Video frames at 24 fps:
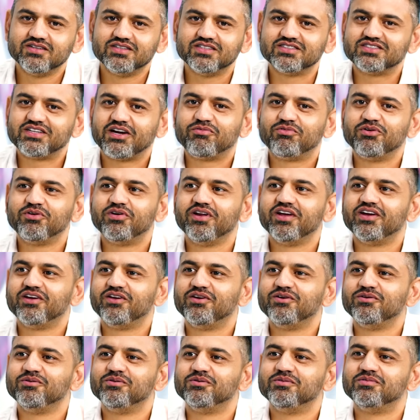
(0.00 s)
Just have to take
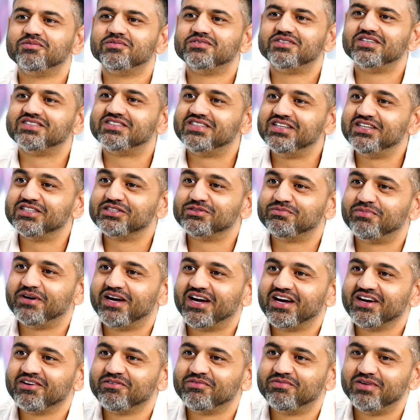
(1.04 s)
you 60 years
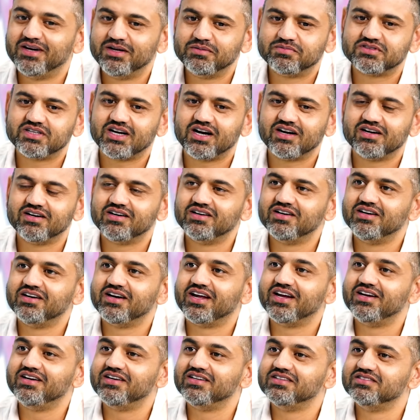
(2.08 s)
back. Phillips started in
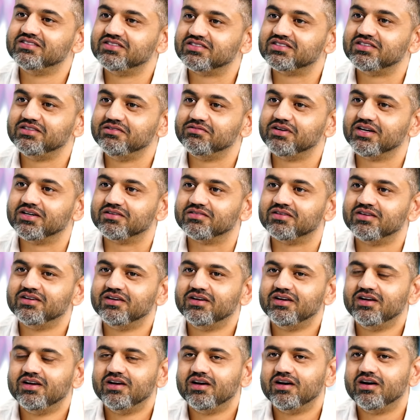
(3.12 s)
1961. Mm
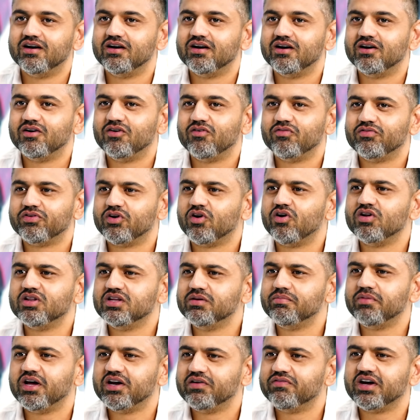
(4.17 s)
-hmm uh, for all
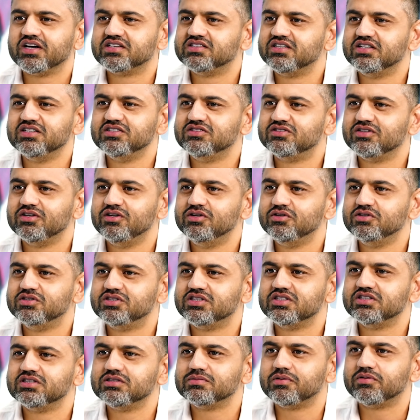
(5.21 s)
the manufacturing
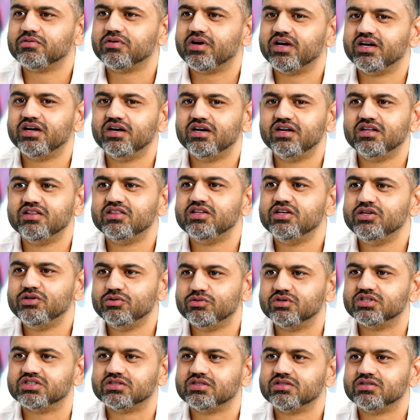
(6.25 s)
solutions provided in the
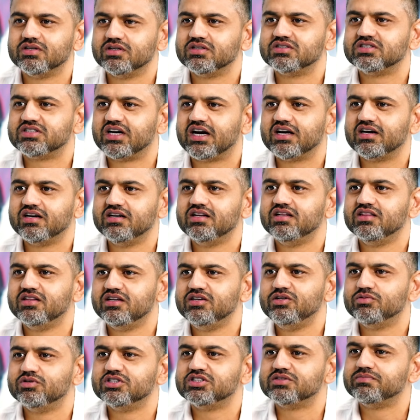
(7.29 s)
US, started in
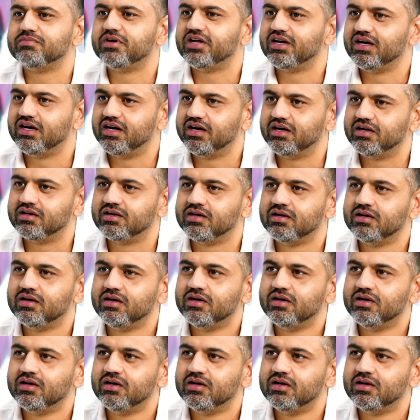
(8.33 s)
the US, Maryland.